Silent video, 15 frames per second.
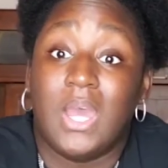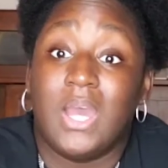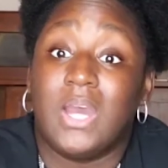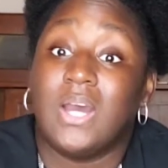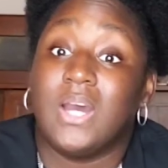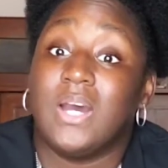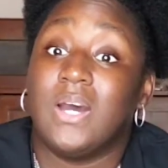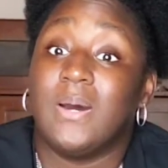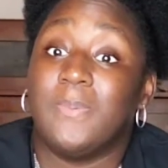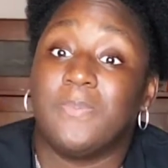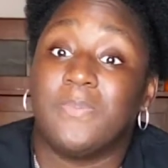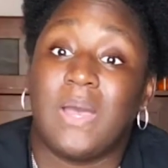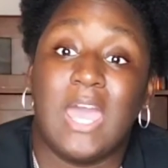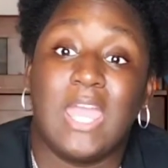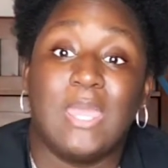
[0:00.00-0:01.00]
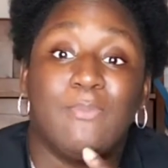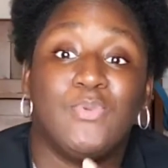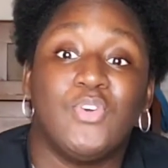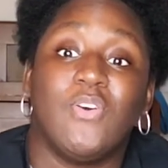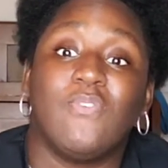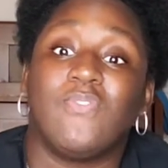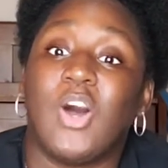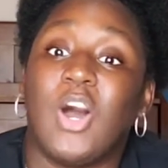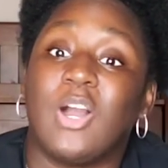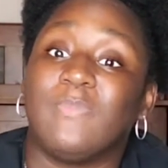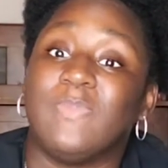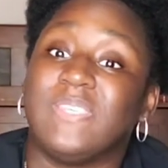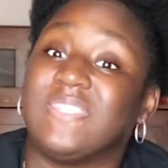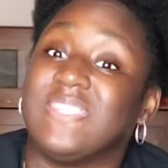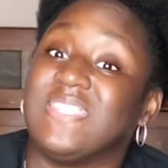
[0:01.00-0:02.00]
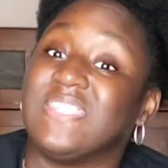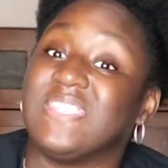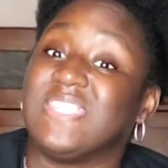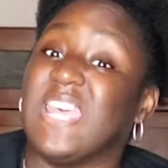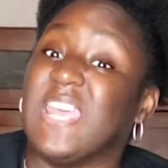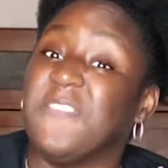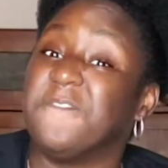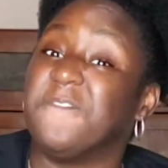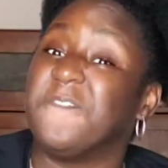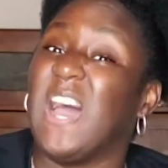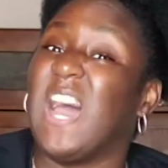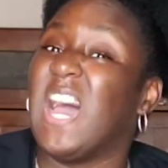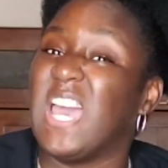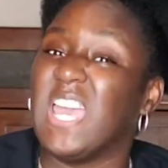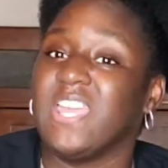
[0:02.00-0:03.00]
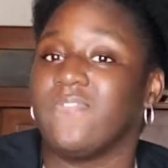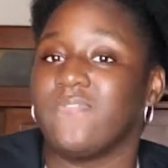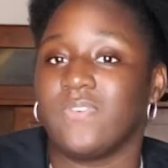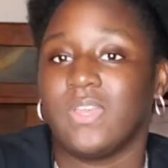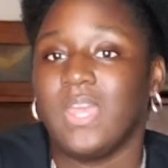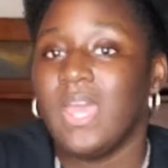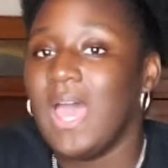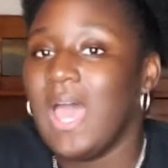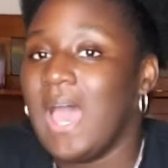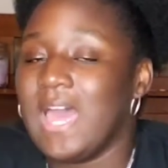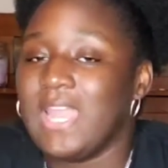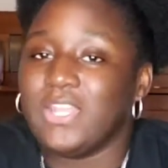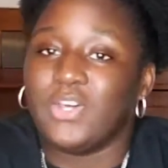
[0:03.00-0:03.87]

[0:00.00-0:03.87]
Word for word: Um, I am doing Vlogmas. This is day five. I